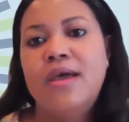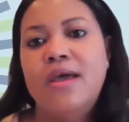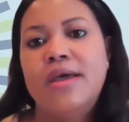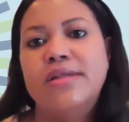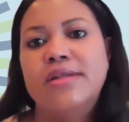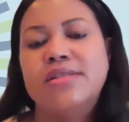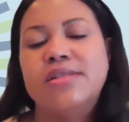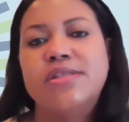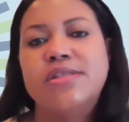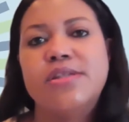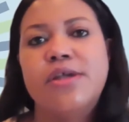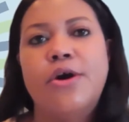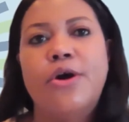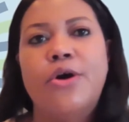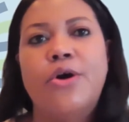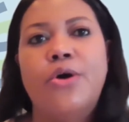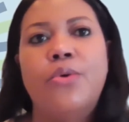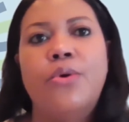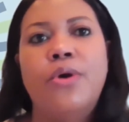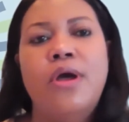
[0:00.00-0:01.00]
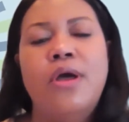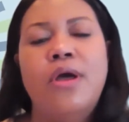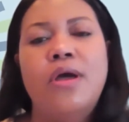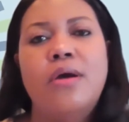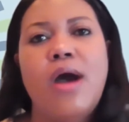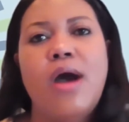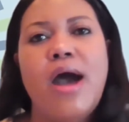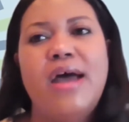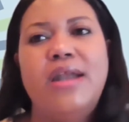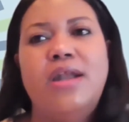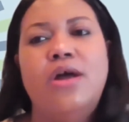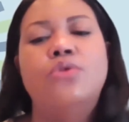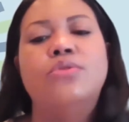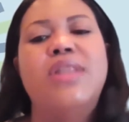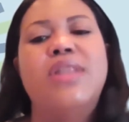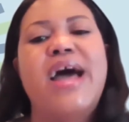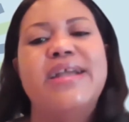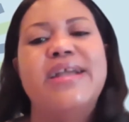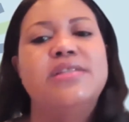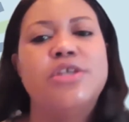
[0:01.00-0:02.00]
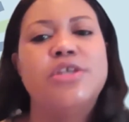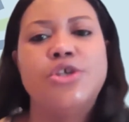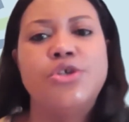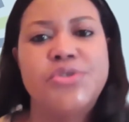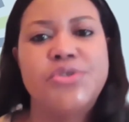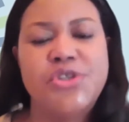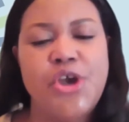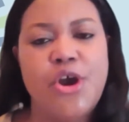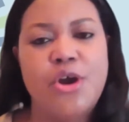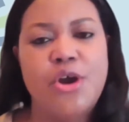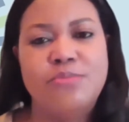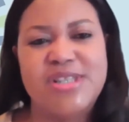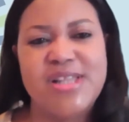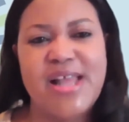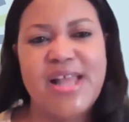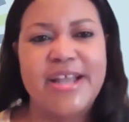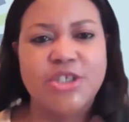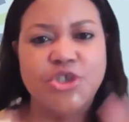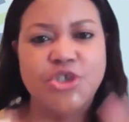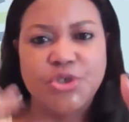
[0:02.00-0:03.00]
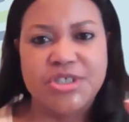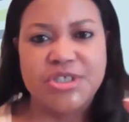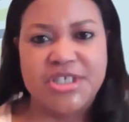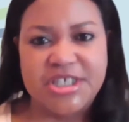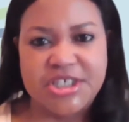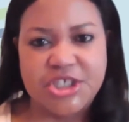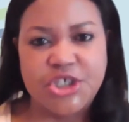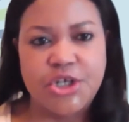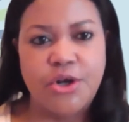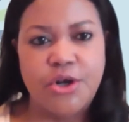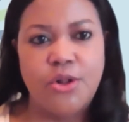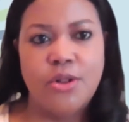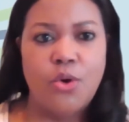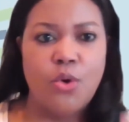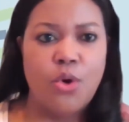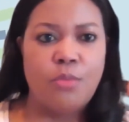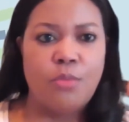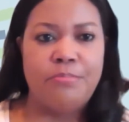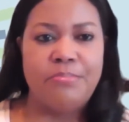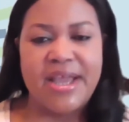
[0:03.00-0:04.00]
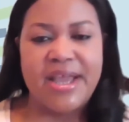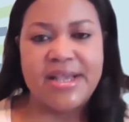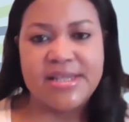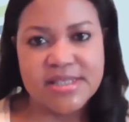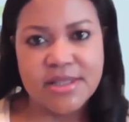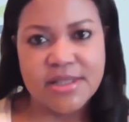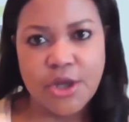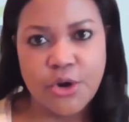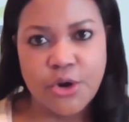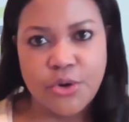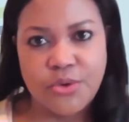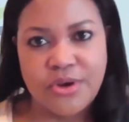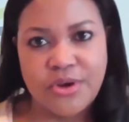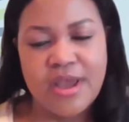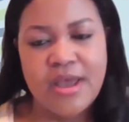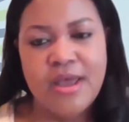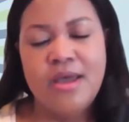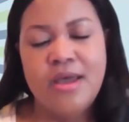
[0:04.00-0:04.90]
And so I don't like to use terms like traditional or baseload,